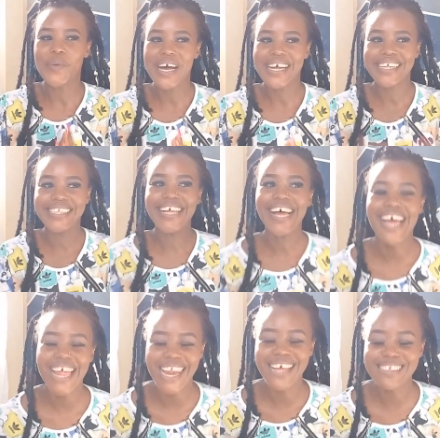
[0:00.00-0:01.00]
Well,
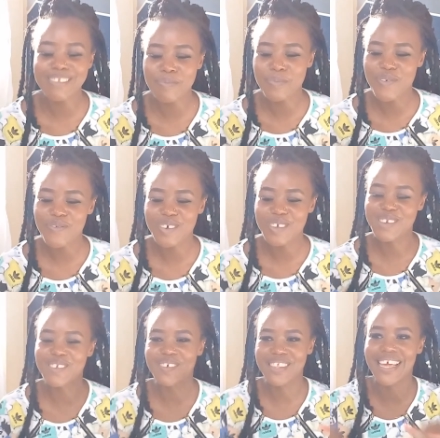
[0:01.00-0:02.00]
let's move on
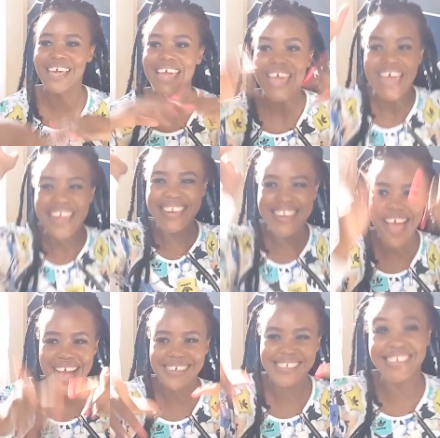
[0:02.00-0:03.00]
to the
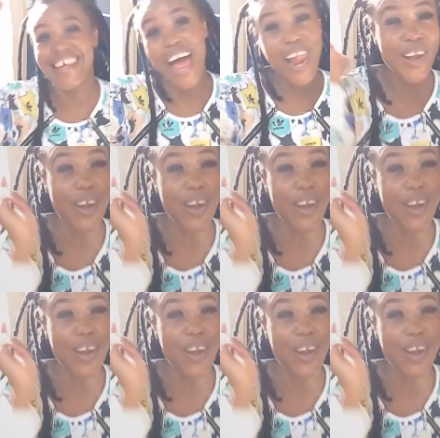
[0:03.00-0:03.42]
next